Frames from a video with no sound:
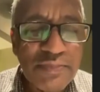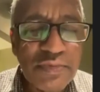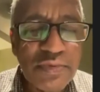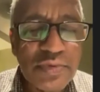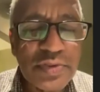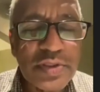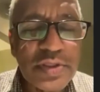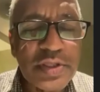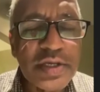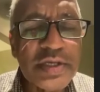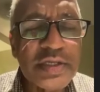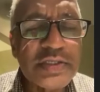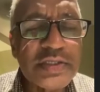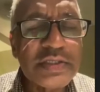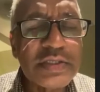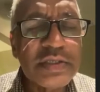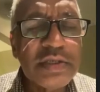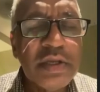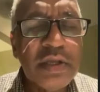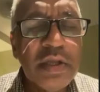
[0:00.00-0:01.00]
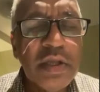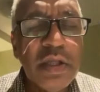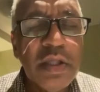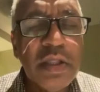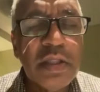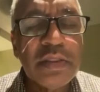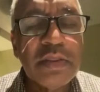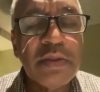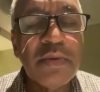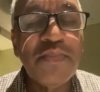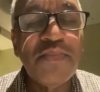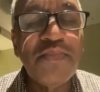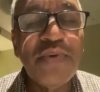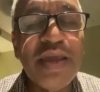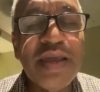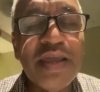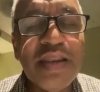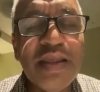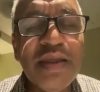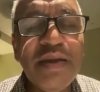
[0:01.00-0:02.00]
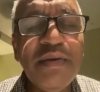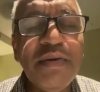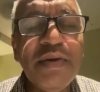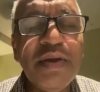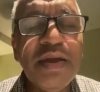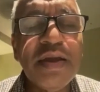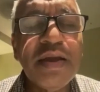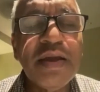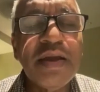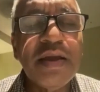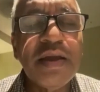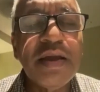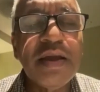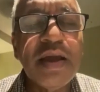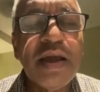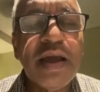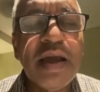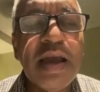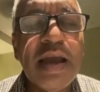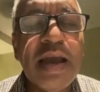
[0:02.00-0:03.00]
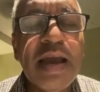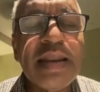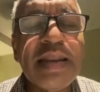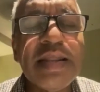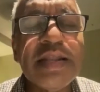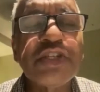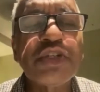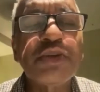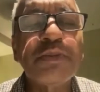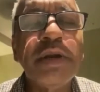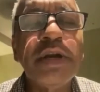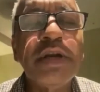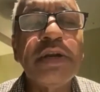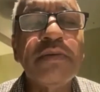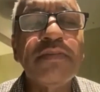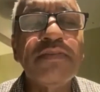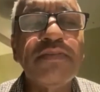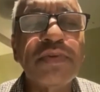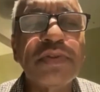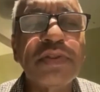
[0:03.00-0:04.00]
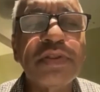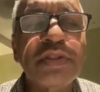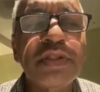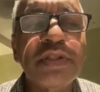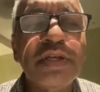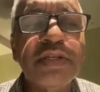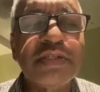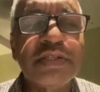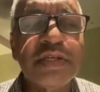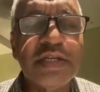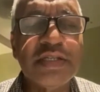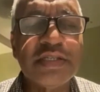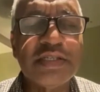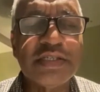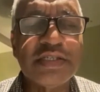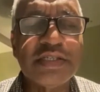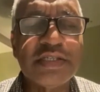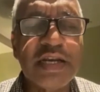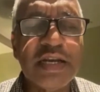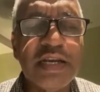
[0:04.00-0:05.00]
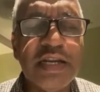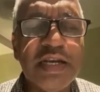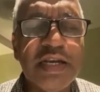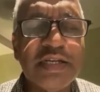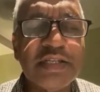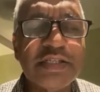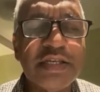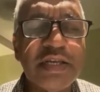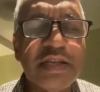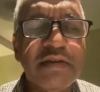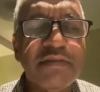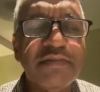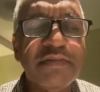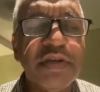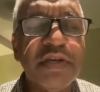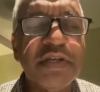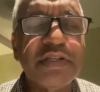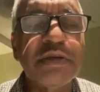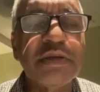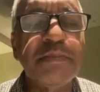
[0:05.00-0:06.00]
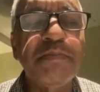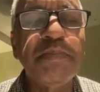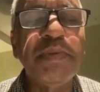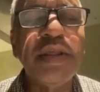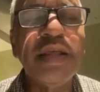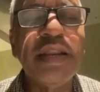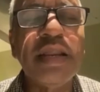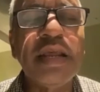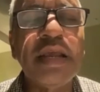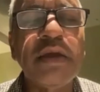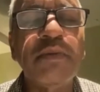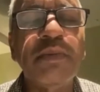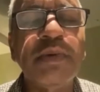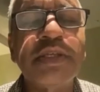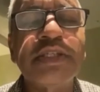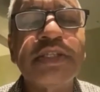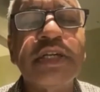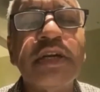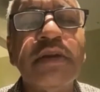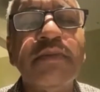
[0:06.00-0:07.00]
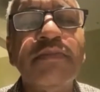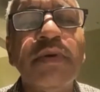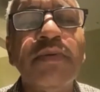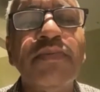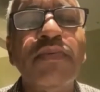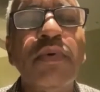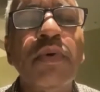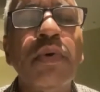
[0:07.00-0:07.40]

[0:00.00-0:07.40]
vrittis the very arrangement of vrittis its study itself is a prerequisite before